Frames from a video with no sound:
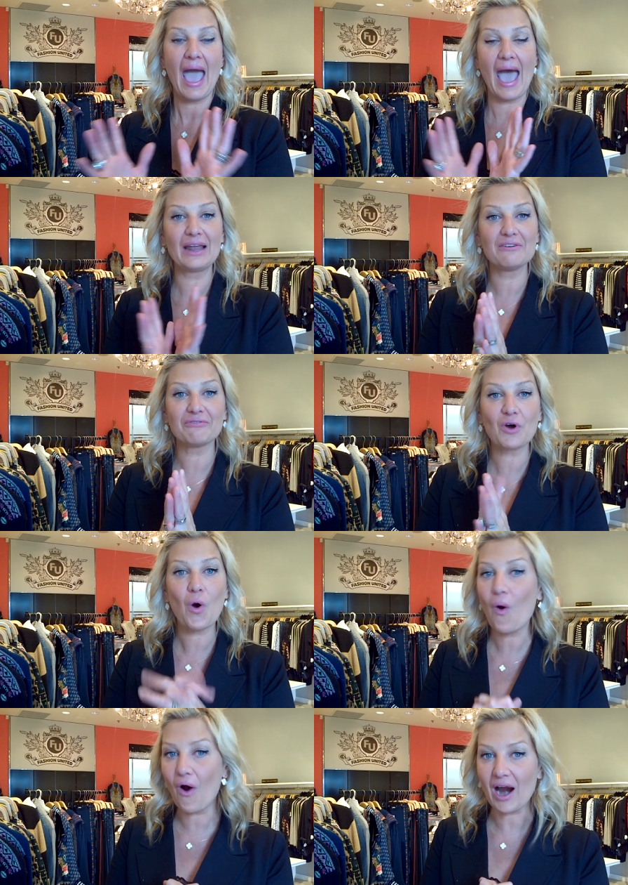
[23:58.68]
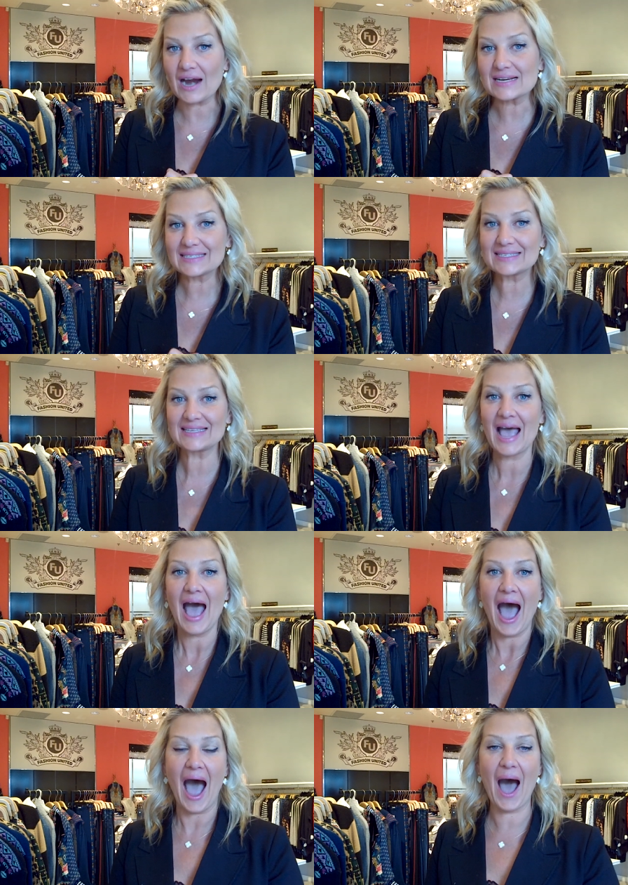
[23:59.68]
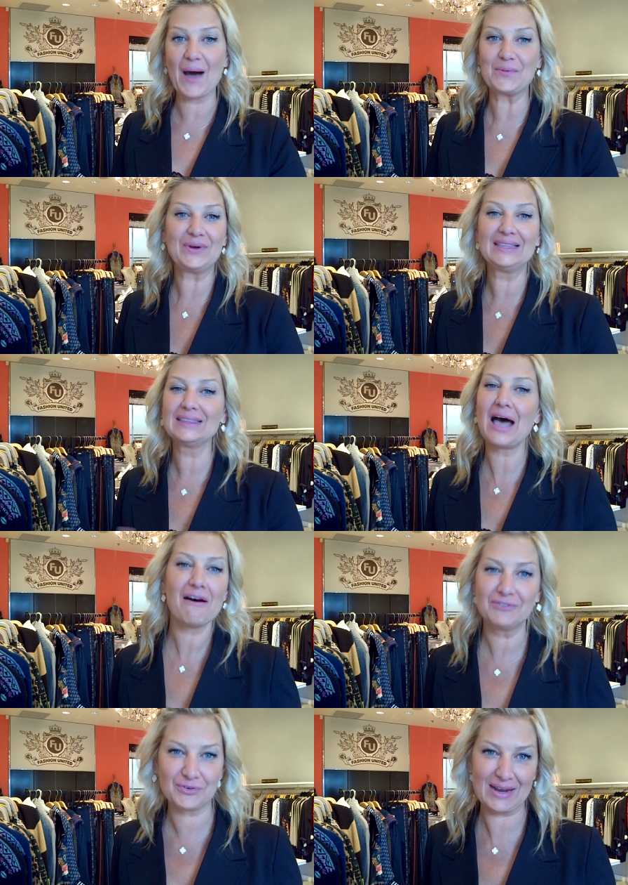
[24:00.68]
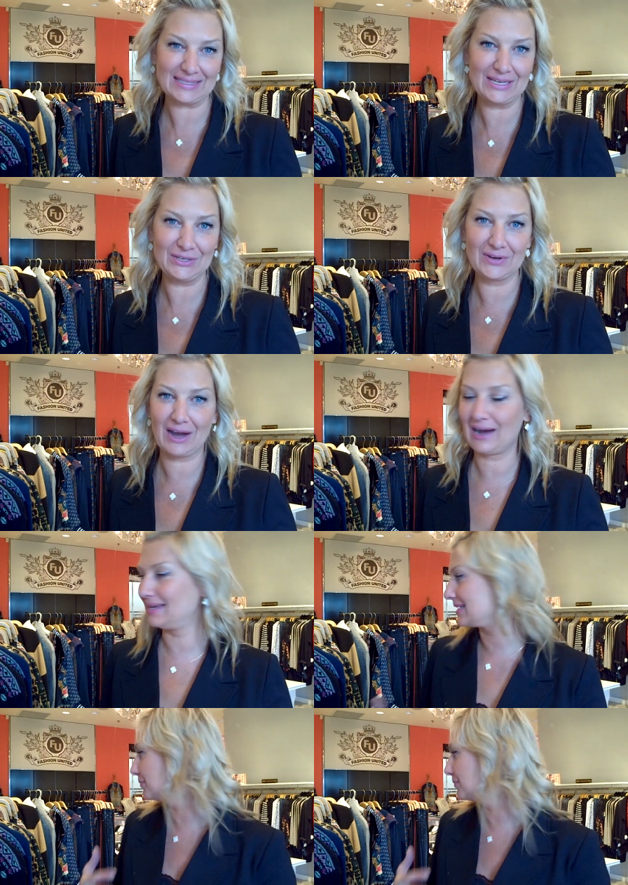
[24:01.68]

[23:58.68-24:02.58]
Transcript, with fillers: And of course, uh, we love dressing you guys and